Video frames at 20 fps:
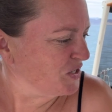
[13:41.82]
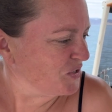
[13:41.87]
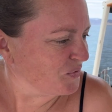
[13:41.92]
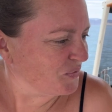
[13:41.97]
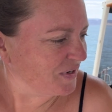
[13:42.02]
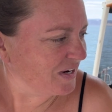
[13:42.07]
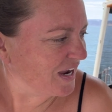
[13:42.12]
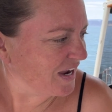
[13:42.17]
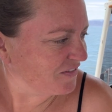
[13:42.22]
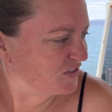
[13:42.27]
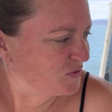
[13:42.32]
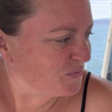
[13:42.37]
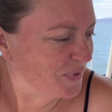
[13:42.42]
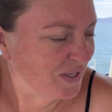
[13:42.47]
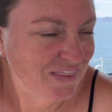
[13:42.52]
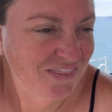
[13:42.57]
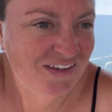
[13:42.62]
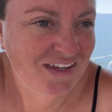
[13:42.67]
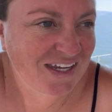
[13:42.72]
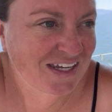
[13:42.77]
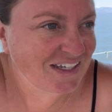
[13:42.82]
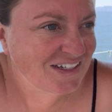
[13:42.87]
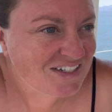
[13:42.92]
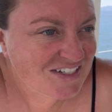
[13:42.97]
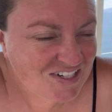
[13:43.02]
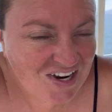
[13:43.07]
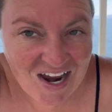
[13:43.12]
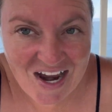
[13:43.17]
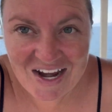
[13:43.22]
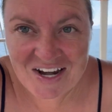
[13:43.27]
We have spent the
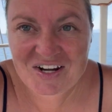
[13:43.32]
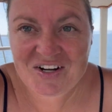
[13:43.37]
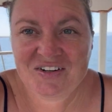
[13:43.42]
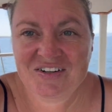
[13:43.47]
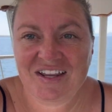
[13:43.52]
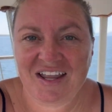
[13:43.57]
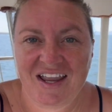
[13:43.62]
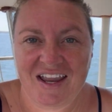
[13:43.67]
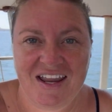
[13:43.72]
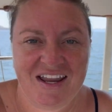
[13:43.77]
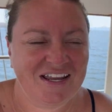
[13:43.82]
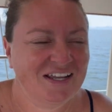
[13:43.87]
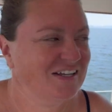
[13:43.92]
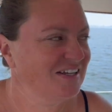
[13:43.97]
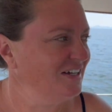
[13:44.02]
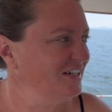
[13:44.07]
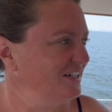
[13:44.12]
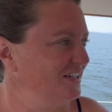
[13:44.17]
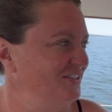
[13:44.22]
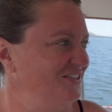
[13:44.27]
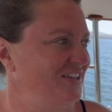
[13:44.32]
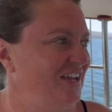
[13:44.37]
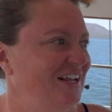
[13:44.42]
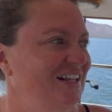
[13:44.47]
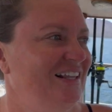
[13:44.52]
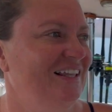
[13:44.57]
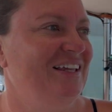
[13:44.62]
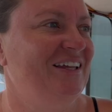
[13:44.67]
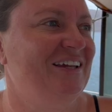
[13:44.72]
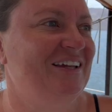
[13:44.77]
entire day
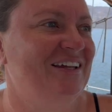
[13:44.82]
sailing